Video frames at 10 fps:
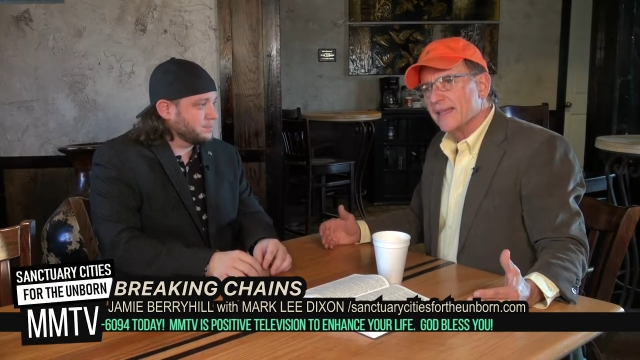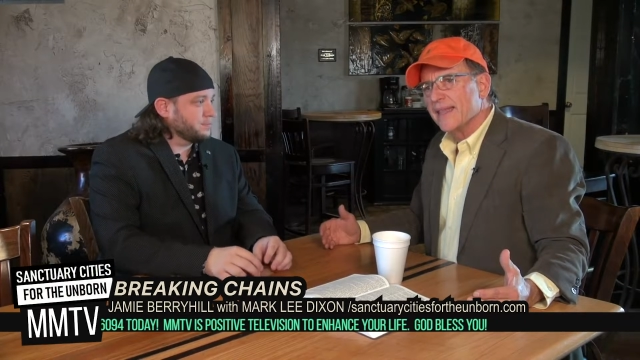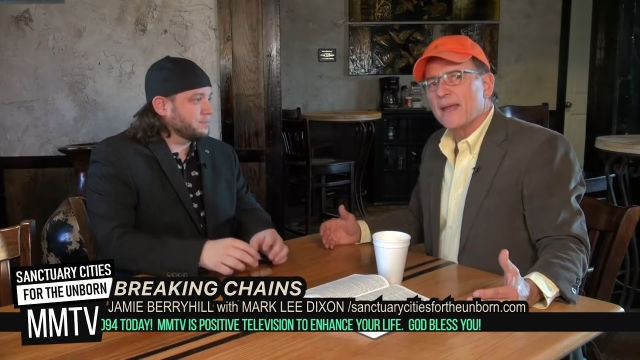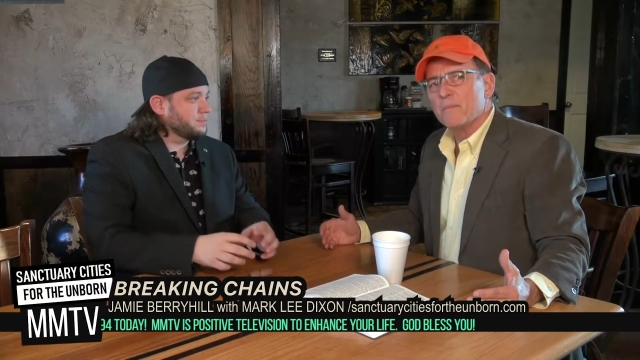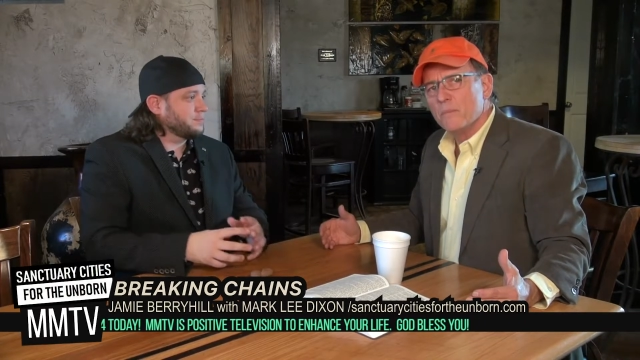
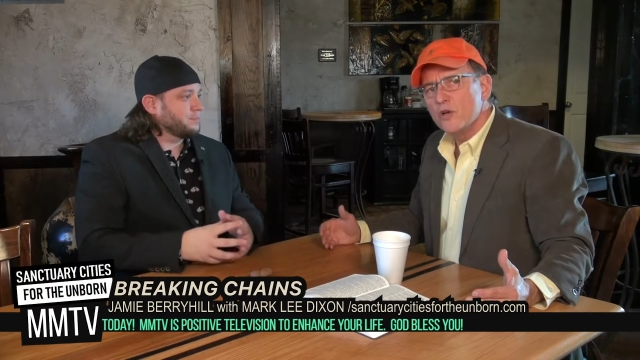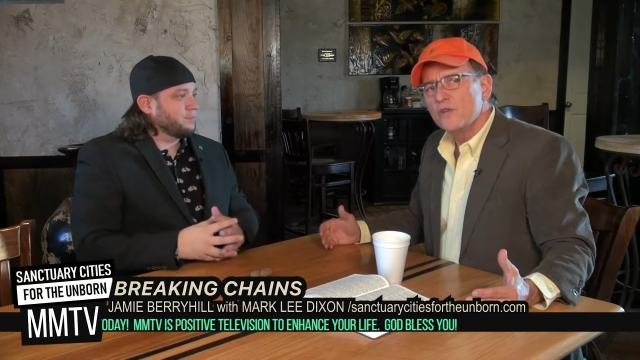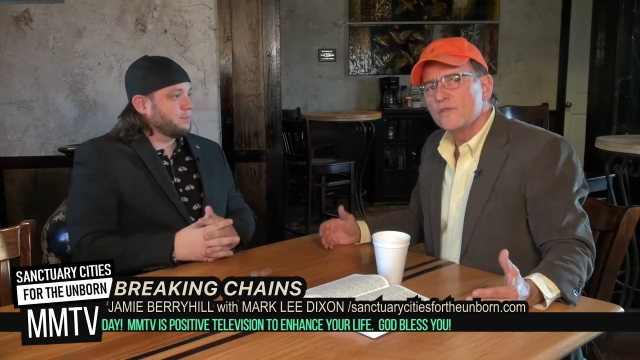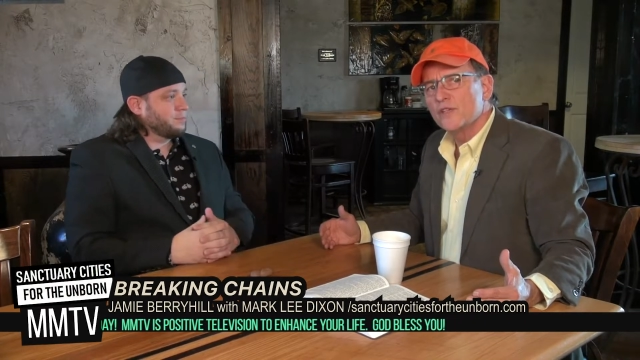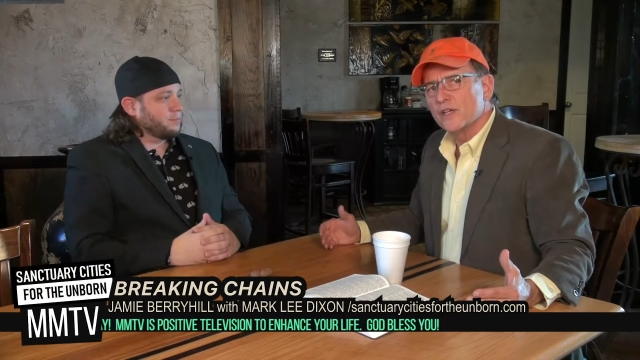Speaker 1: that
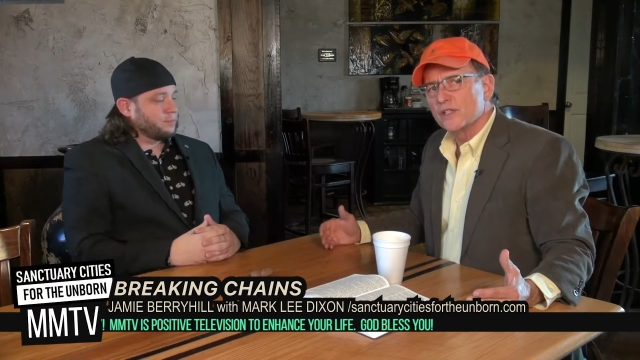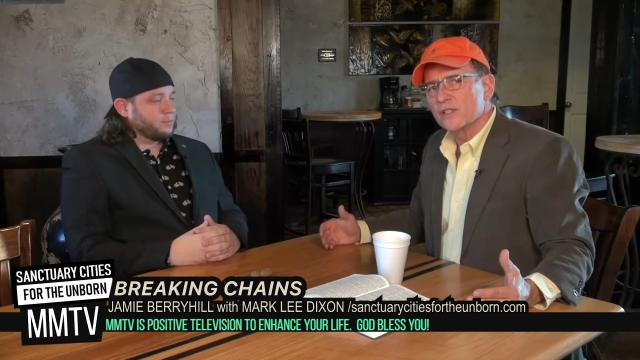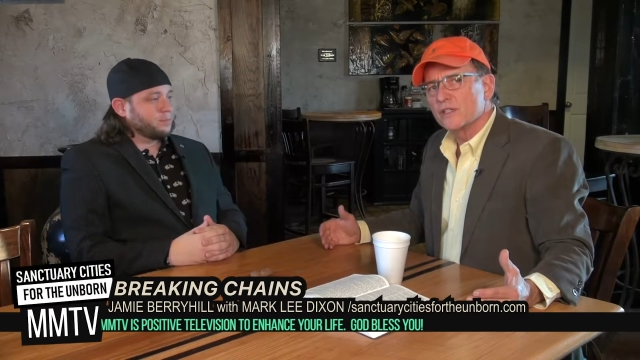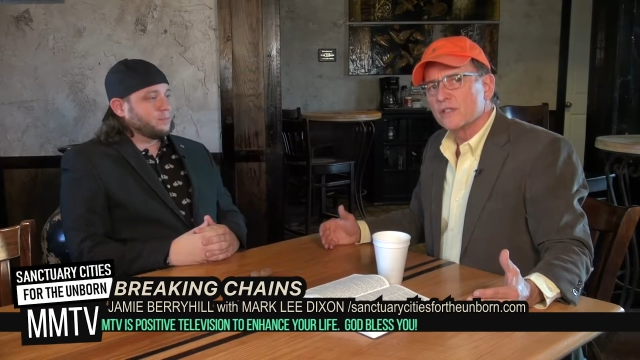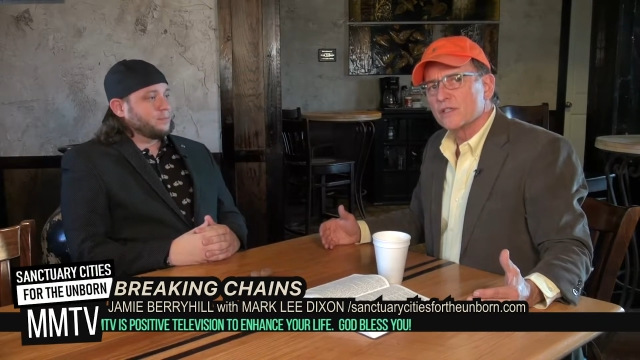moves
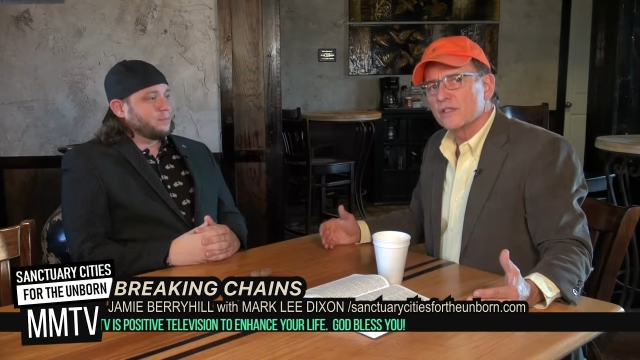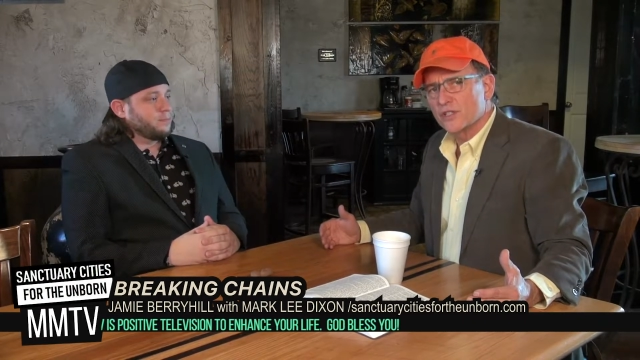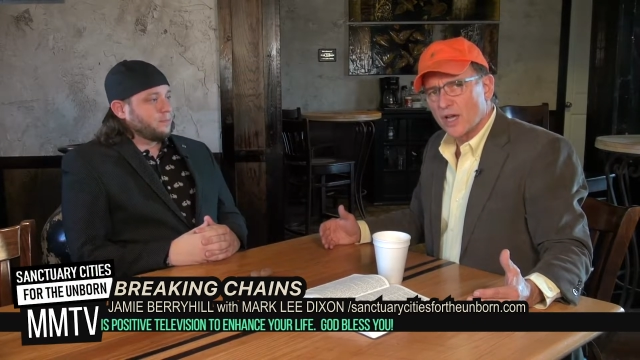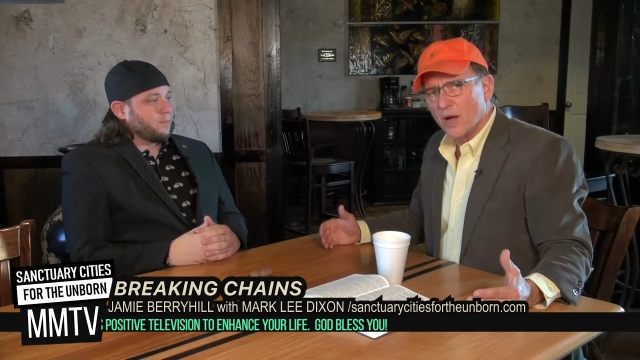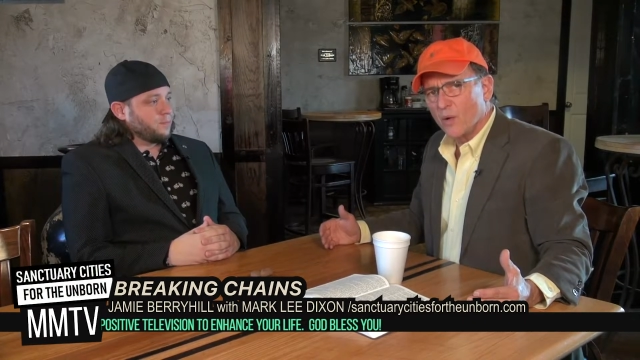us
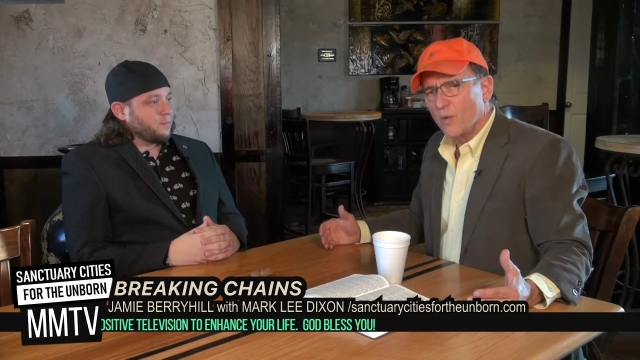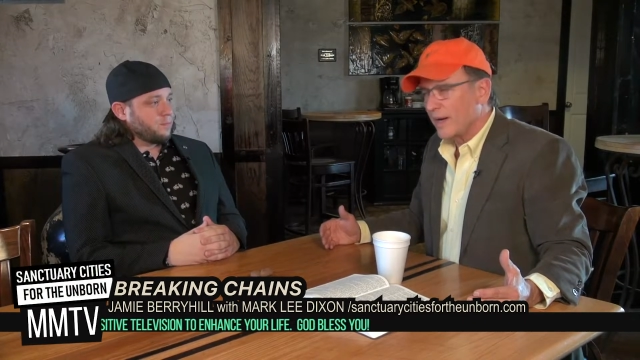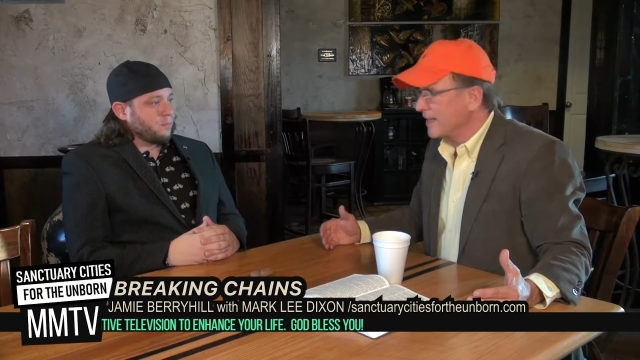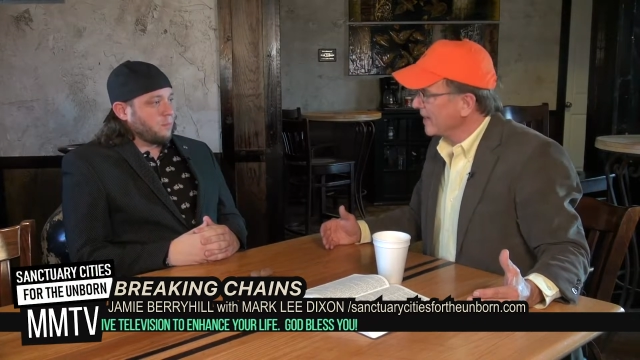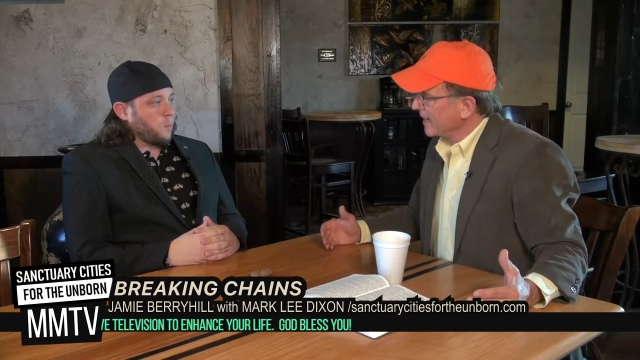so
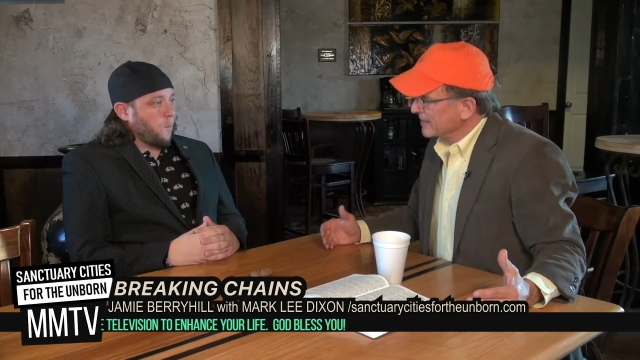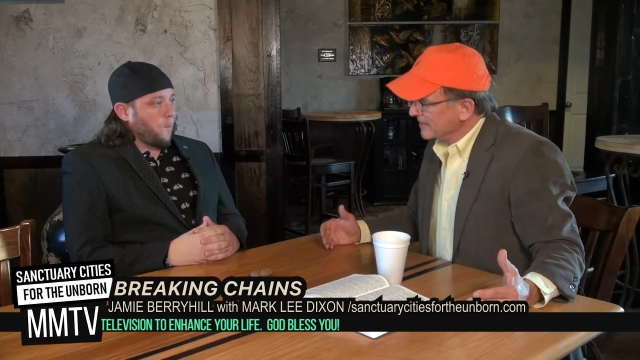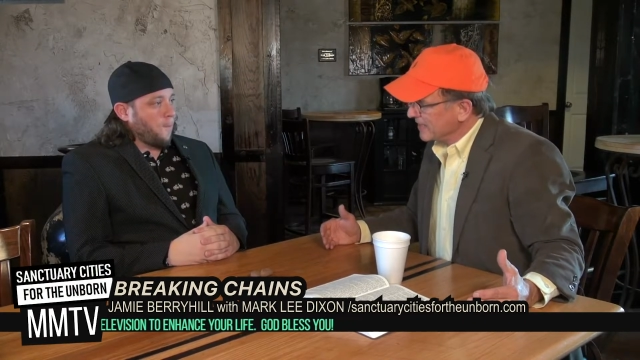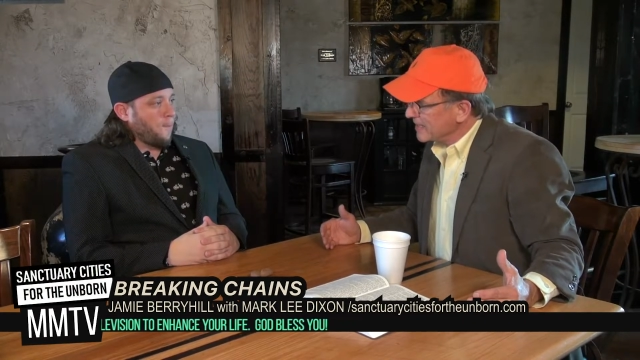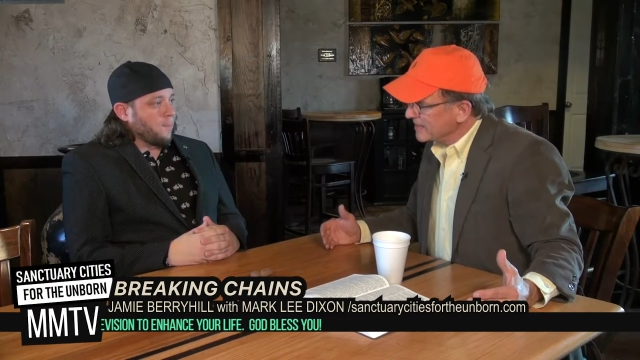in that
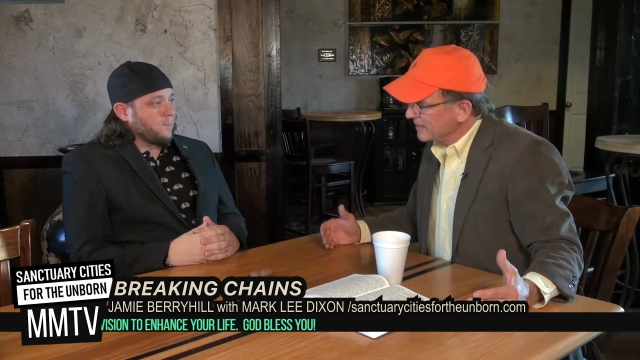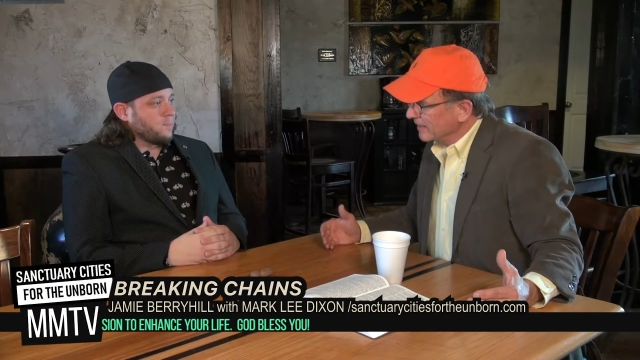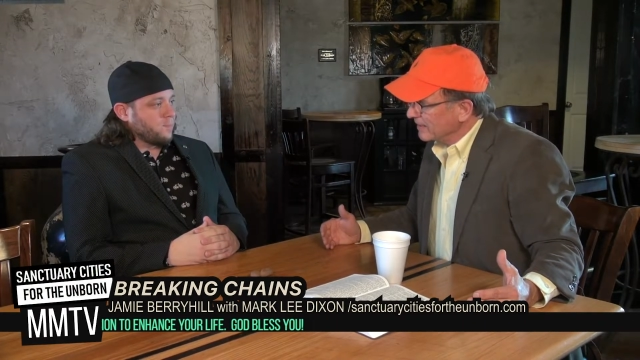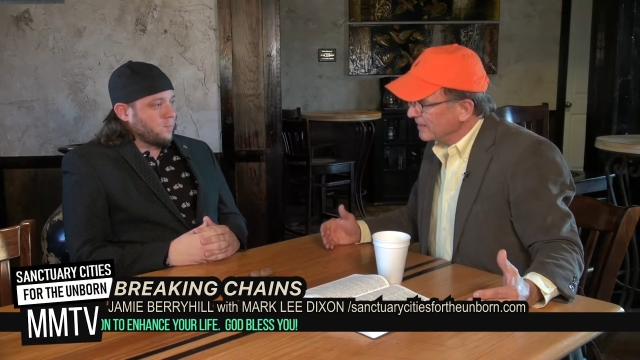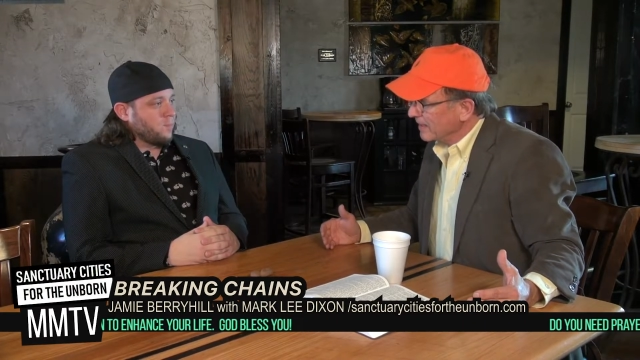season,